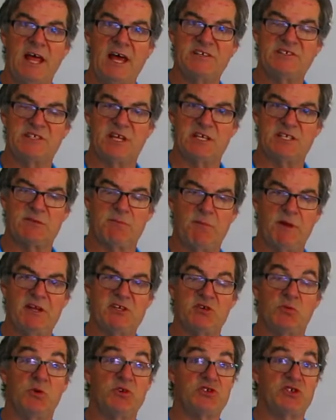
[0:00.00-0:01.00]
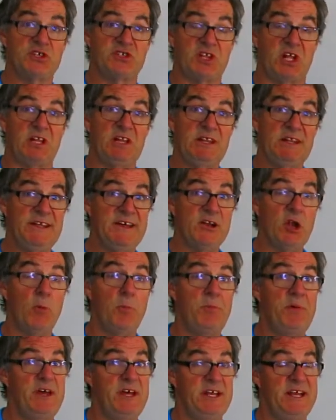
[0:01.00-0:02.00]
last explanation was just a little
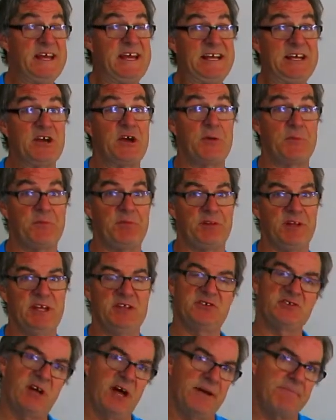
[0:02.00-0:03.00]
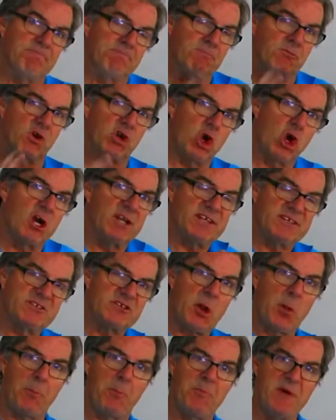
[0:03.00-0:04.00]
bit incomplete, so I recorded this
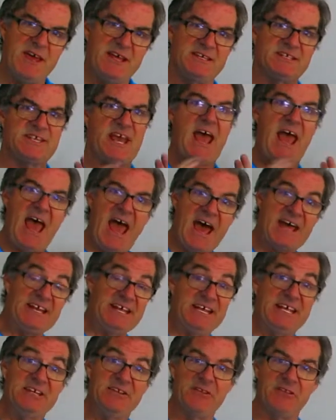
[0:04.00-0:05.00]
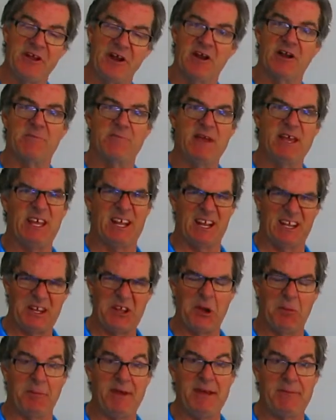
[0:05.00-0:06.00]
little bit to add in there to make it a
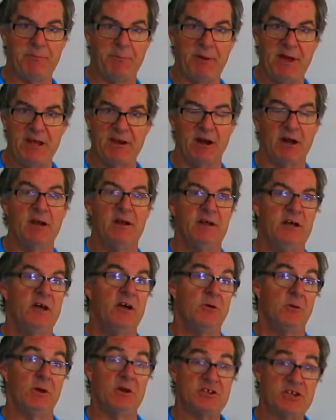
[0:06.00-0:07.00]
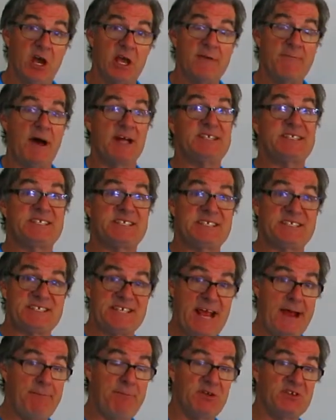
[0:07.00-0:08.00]
little bit better. We were talking about
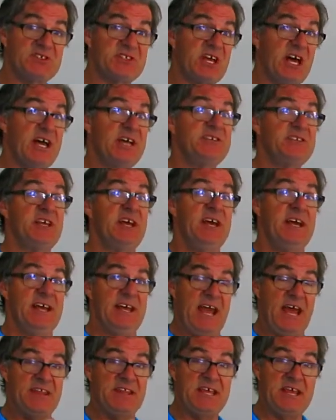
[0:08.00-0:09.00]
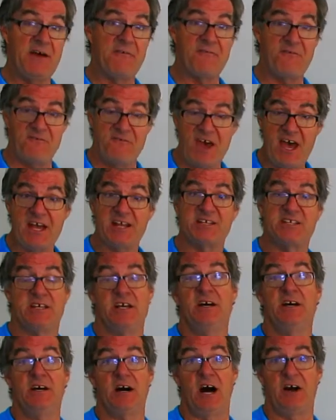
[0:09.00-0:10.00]
sample size and the effect
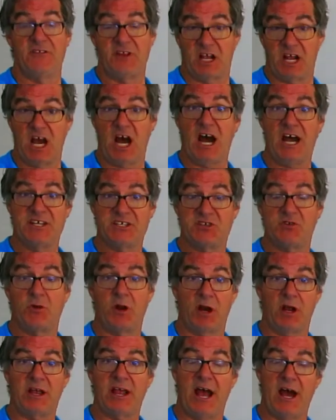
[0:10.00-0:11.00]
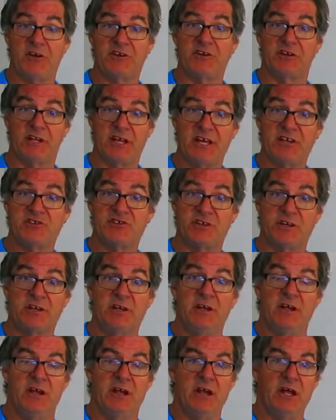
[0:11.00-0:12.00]
on the chi-square calculation.
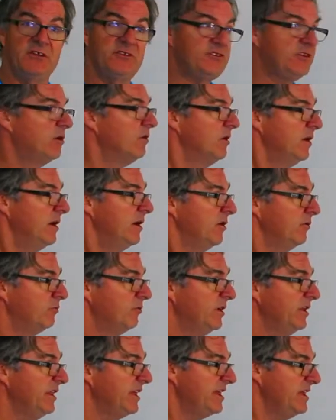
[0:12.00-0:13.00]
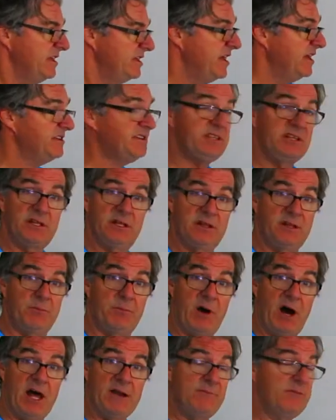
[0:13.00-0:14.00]
And so really, yes, the
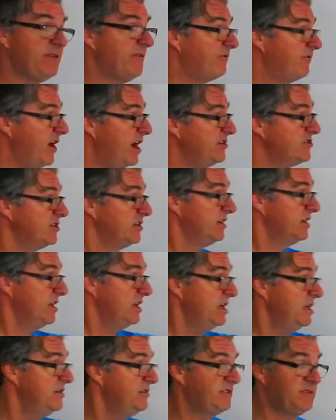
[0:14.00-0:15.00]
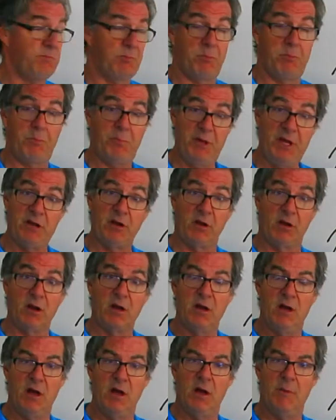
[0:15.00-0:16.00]
bottom of the fraction is bigger,
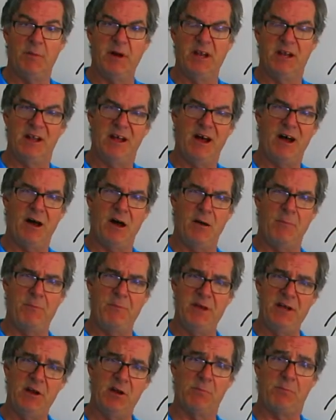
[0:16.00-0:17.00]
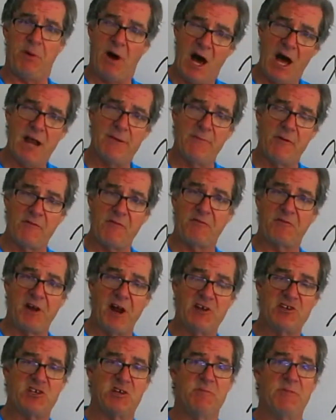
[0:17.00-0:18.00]
but a bigger bottom of a
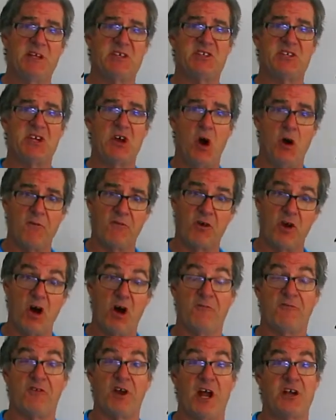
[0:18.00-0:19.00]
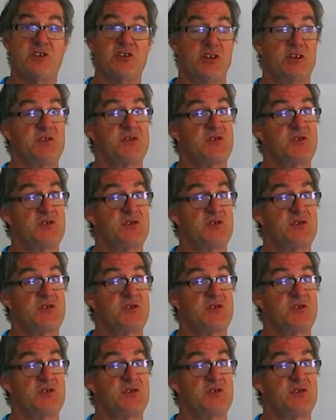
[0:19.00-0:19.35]
fraction makes the overall fraction